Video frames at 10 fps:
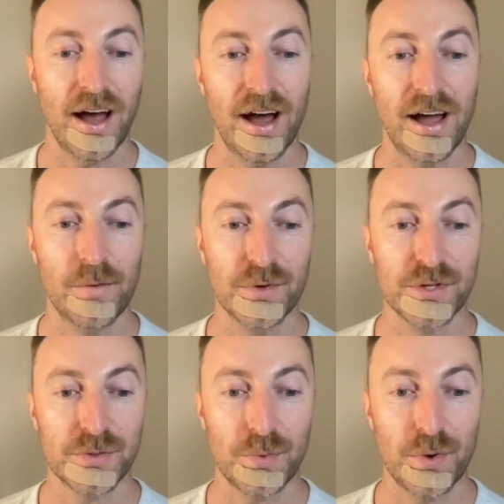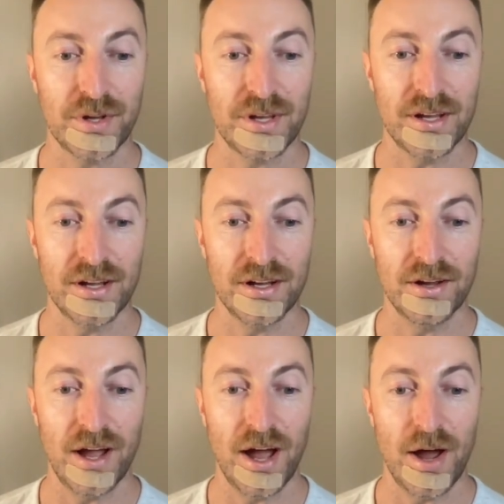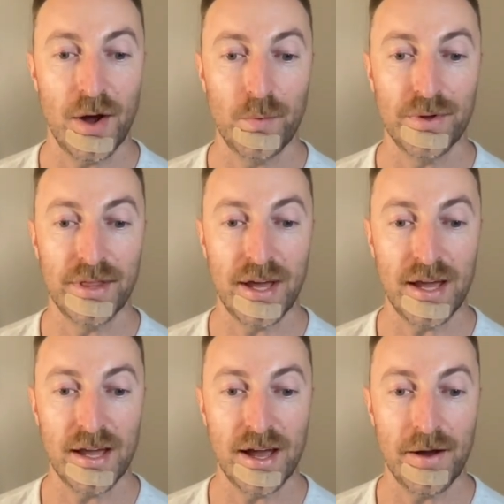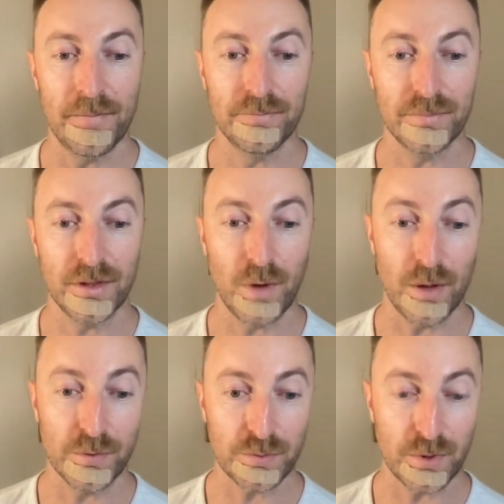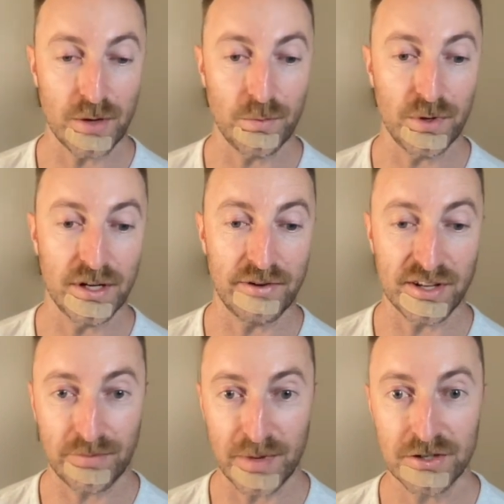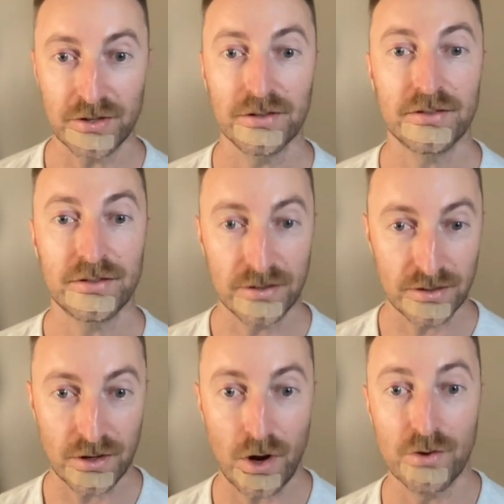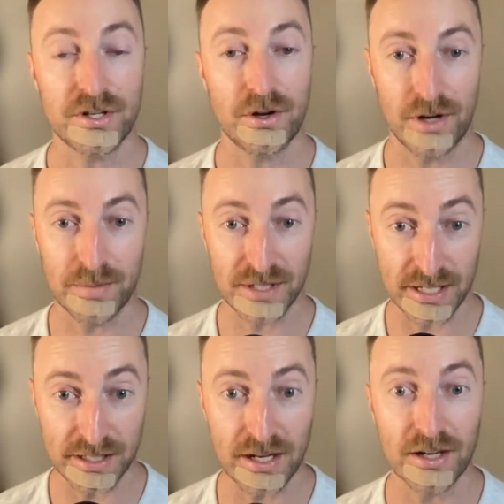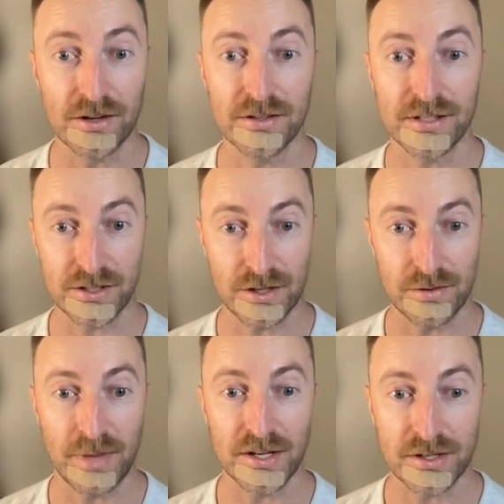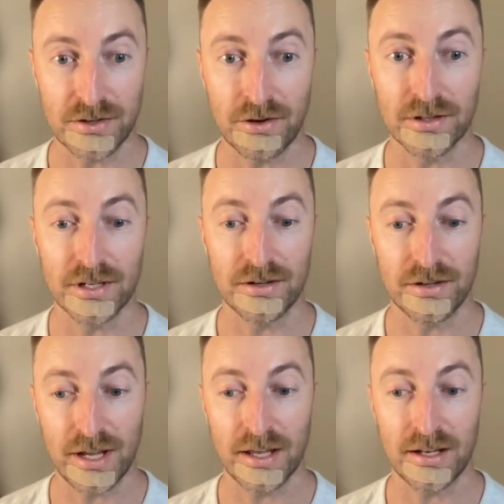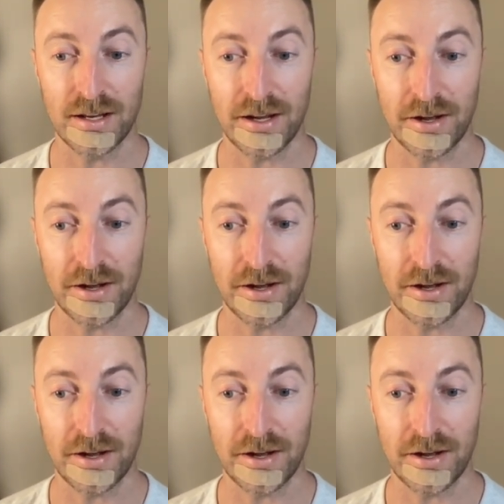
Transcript: I was working with I was working with a transformational coach. Her name is Lisa Nichols, as you mentioned earlier. And